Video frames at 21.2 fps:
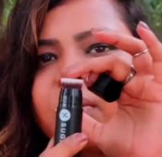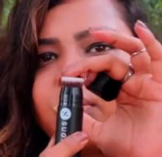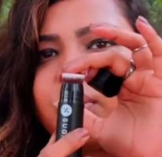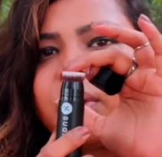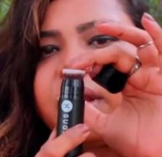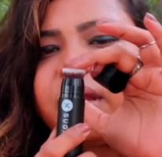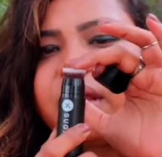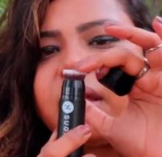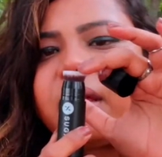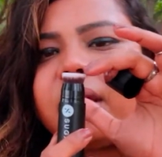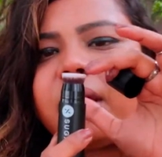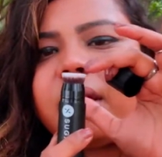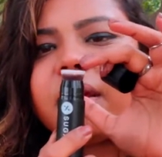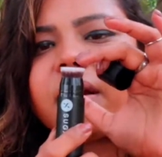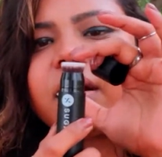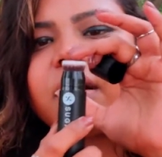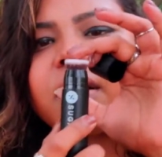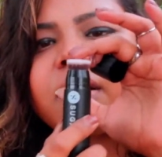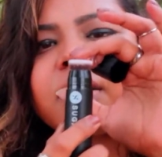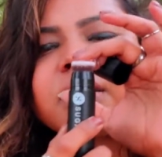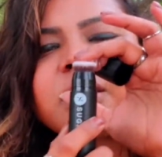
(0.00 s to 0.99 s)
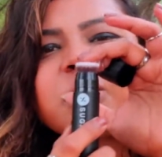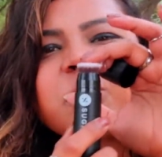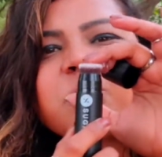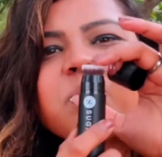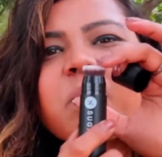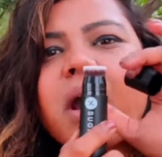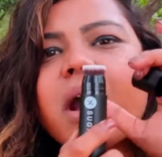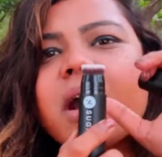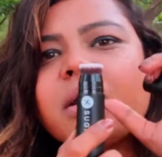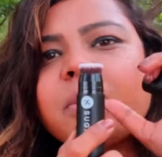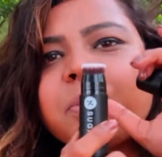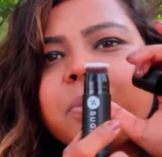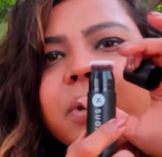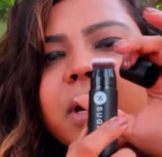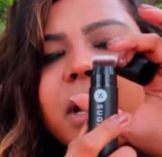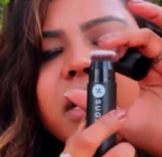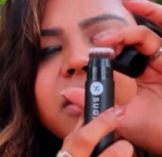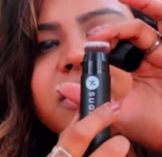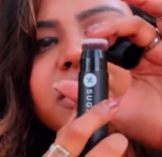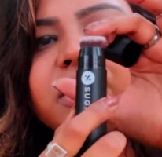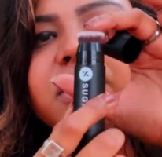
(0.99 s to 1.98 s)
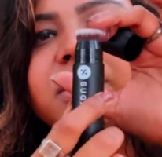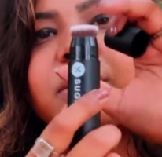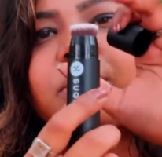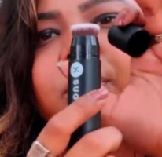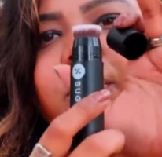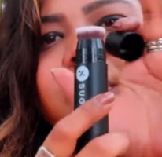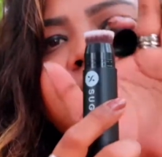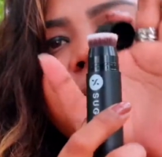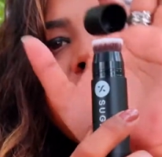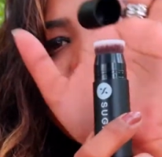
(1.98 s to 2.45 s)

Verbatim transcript: very smart brush what